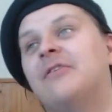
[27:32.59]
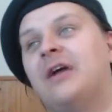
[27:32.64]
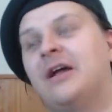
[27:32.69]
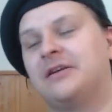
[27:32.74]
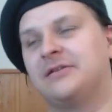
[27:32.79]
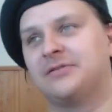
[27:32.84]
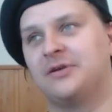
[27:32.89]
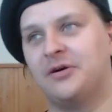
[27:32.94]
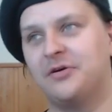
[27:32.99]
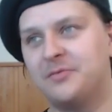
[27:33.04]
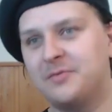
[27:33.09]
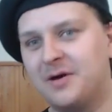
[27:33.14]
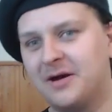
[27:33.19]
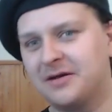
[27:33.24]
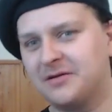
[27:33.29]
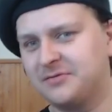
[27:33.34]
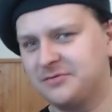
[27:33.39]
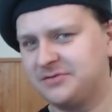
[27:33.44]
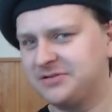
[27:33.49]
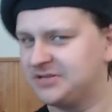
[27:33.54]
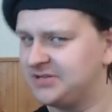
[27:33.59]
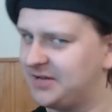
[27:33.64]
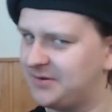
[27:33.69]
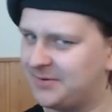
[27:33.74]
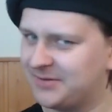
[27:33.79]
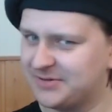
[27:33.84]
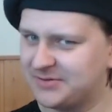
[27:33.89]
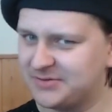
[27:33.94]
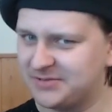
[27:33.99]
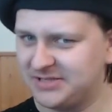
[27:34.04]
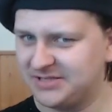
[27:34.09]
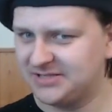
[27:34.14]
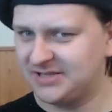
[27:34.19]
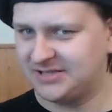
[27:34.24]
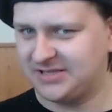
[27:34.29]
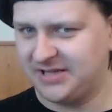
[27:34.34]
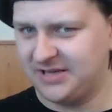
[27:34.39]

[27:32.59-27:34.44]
And oh my goodness, I want to see that